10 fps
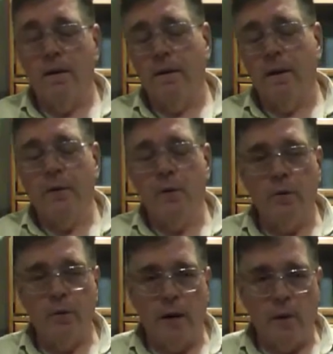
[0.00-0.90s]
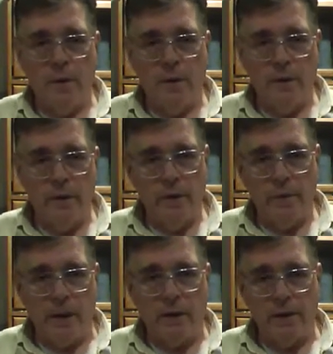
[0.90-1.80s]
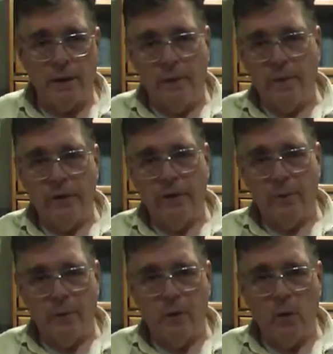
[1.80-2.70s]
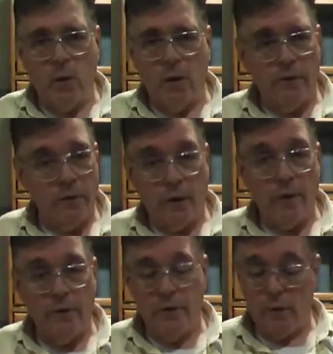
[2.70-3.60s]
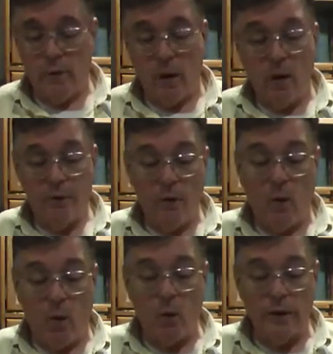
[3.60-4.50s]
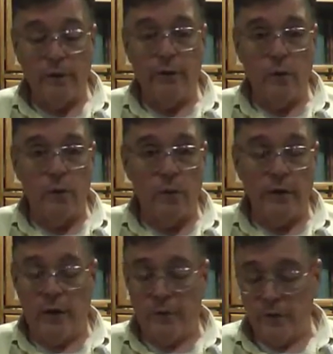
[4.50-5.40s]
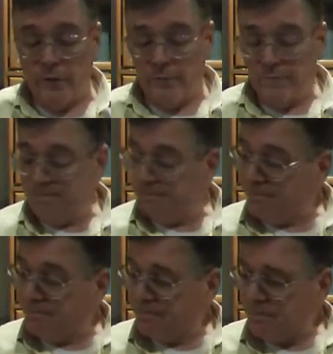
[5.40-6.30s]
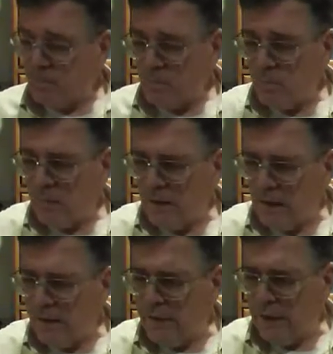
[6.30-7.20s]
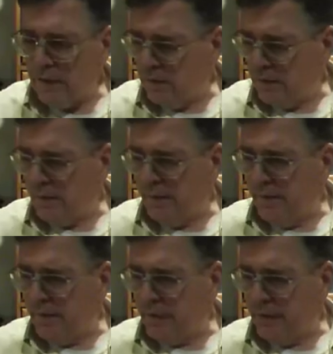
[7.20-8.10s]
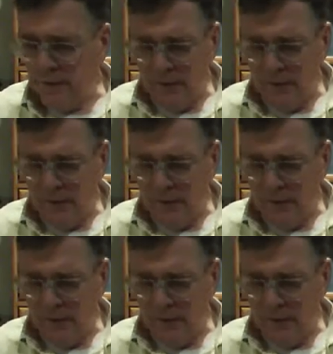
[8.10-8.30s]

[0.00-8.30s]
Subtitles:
they fooled around with the spelling and they messed up a few words. Very few. There are only a few exceptions. Now let's take a look at this.